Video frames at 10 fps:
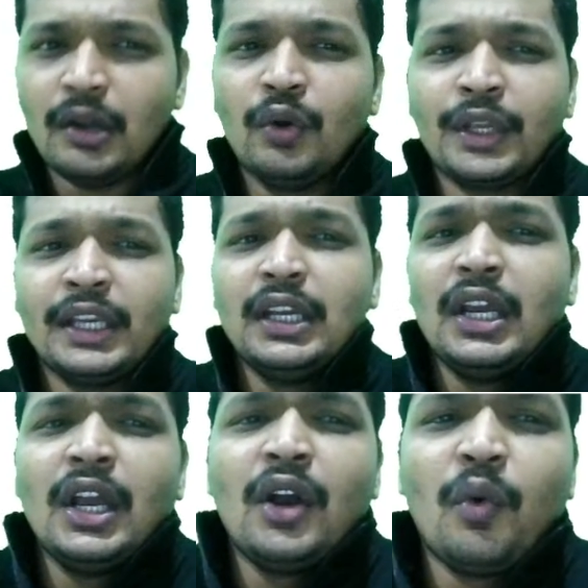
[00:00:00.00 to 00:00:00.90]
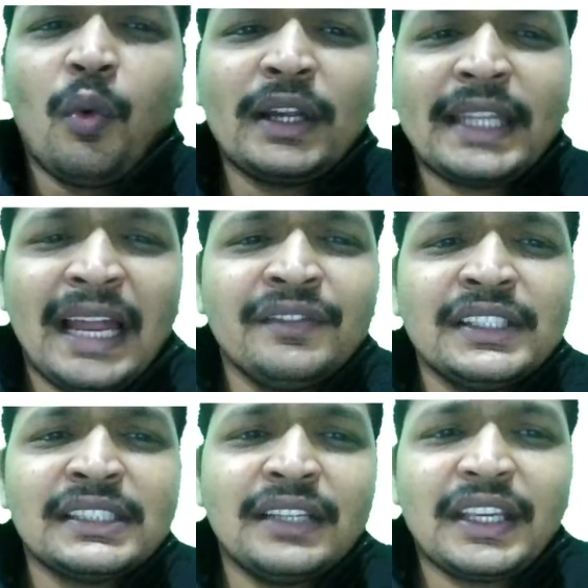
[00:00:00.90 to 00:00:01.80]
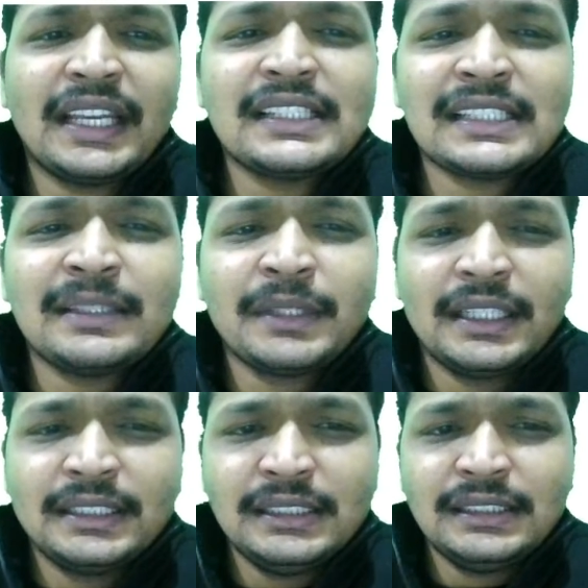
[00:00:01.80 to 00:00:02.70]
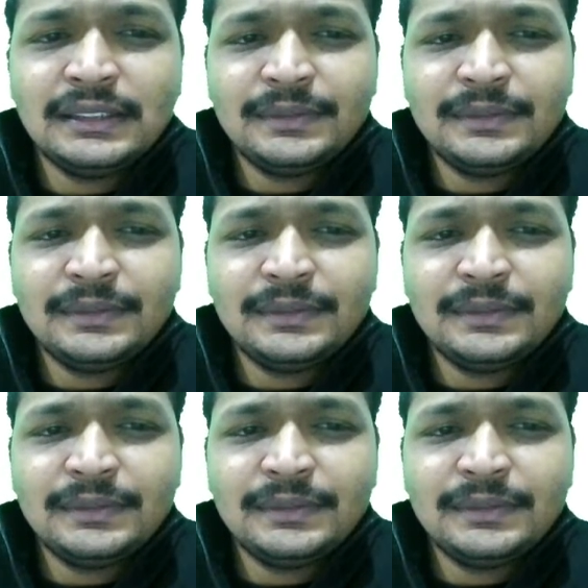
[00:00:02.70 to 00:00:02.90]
Okay. What can we say? We can say something like this.